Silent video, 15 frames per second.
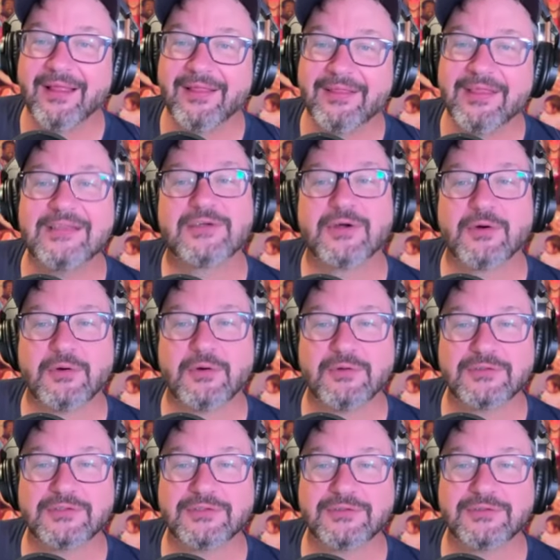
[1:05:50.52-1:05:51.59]
these
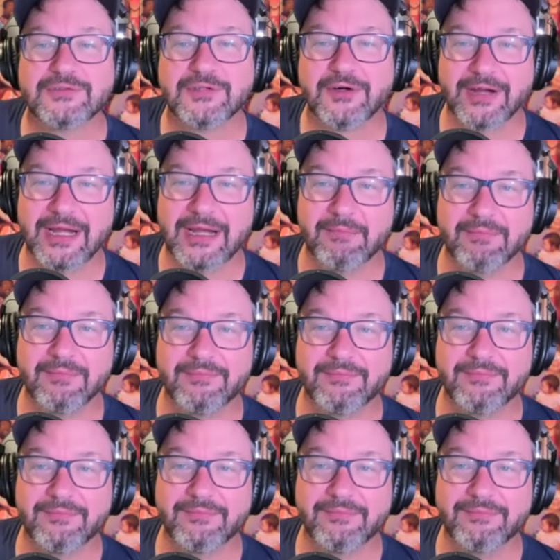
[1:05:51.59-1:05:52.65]
girls start getting
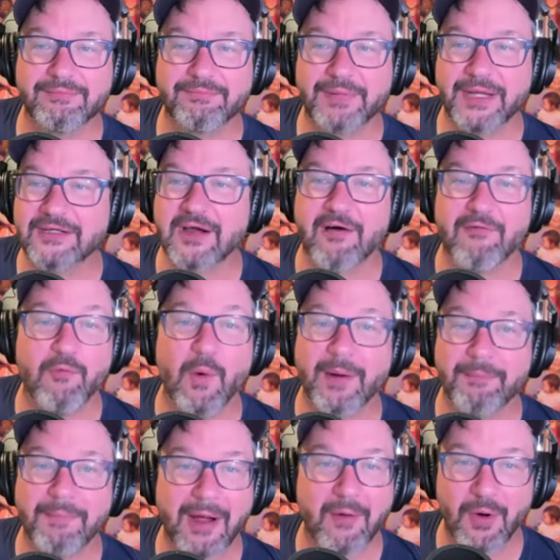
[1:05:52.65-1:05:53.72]
picked off
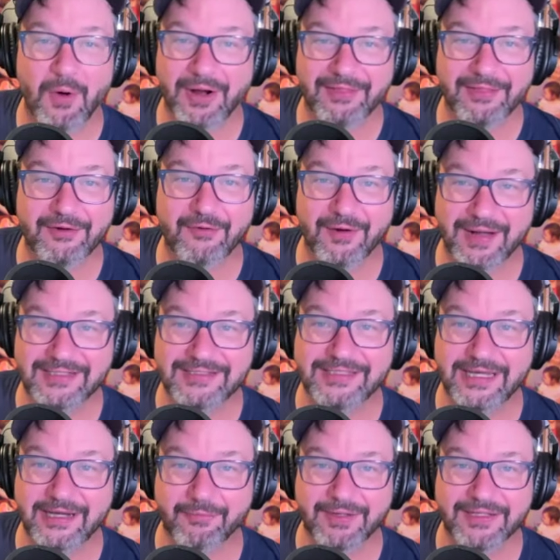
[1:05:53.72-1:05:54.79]
one by one in the credit
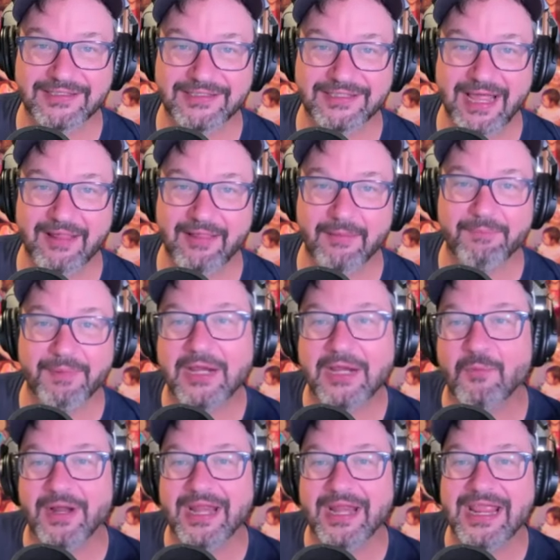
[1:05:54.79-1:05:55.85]
sequence. And the big
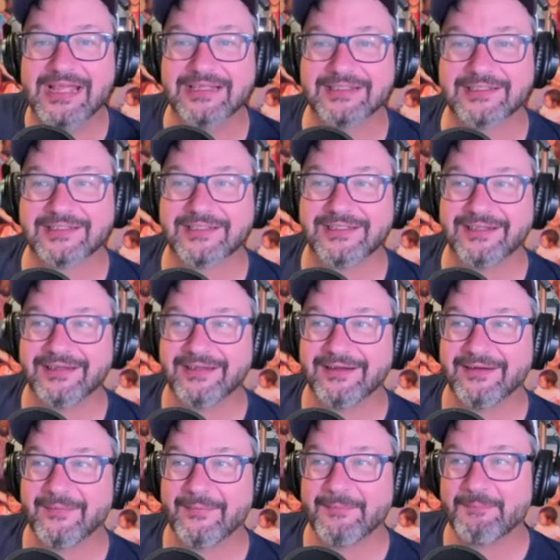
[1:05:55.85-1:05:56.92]
one is
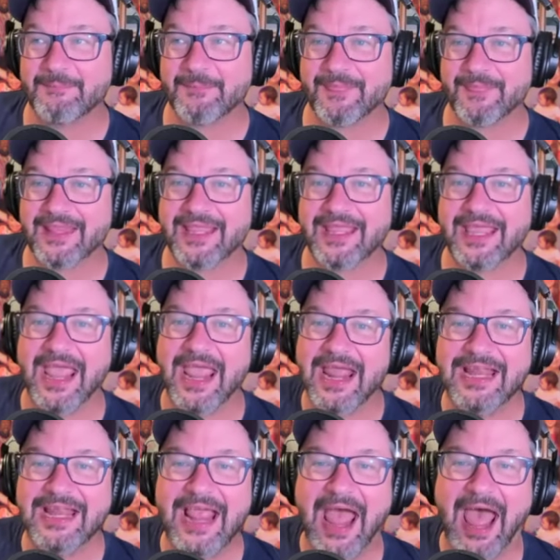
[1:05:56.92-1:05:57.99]

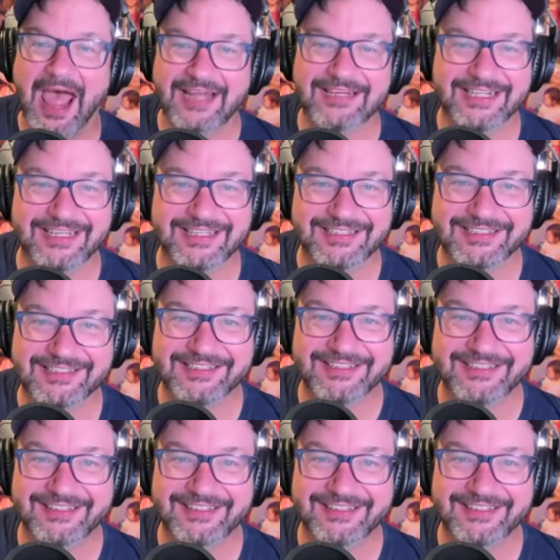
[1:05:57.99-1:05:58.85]
Katie Atkins.